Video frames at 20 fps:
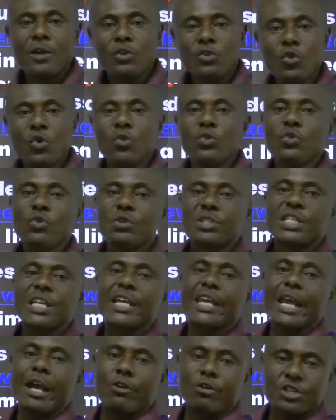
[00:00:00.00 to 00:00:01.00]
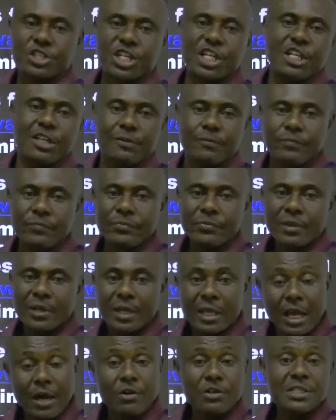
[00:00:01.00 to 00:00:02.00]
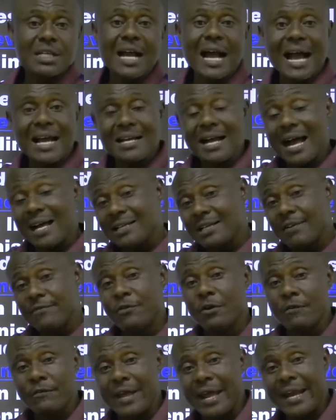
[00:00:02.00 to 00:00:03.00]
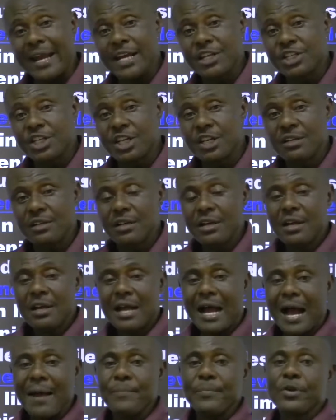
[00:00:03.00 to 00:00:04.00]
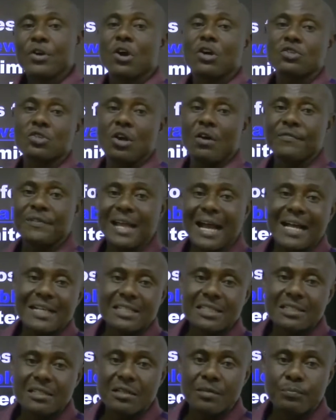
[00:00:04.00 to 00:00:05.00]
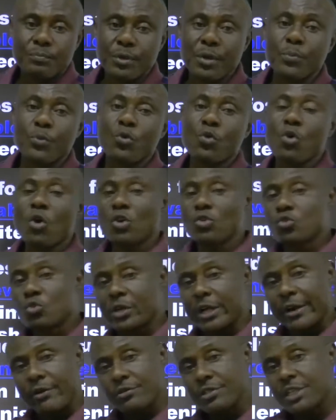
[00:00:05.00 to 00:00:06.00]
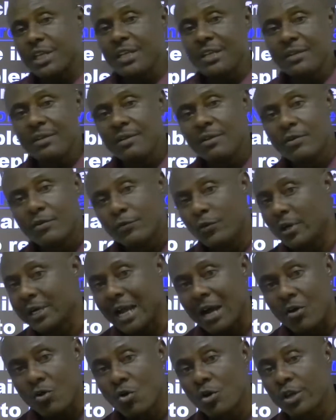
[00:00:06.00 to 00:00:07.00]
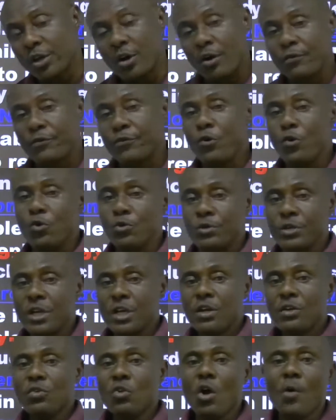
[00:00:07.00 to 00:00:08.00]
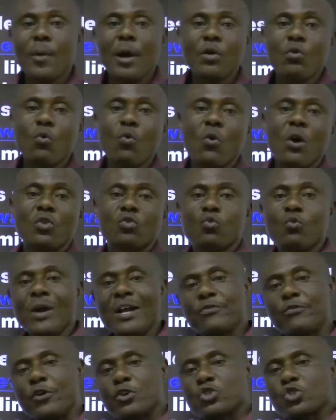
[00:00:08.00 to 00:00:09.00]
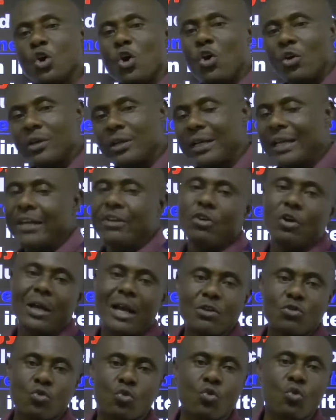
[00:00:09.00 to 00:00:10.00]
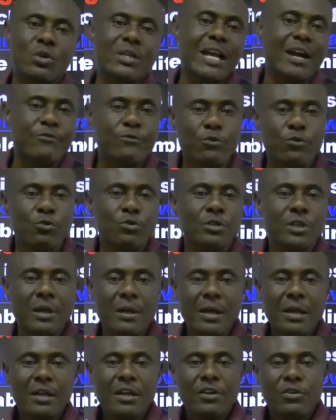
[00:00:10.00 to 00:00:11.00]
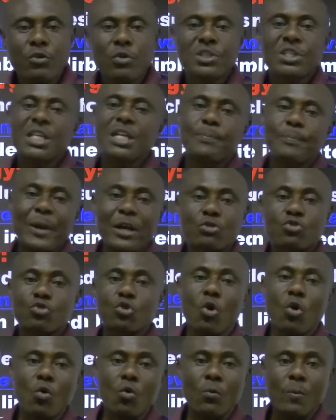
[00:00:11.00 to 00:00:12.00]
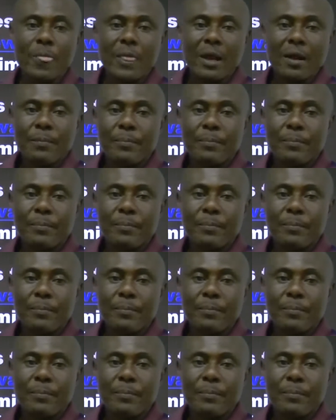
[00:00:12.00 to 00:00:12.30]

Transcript: You see kerosene. Kerosene high level of energy, and because of that, people go to kerosene for their cooking of food. Nobody wants to wait for sun in order to cook their food. You see petrol.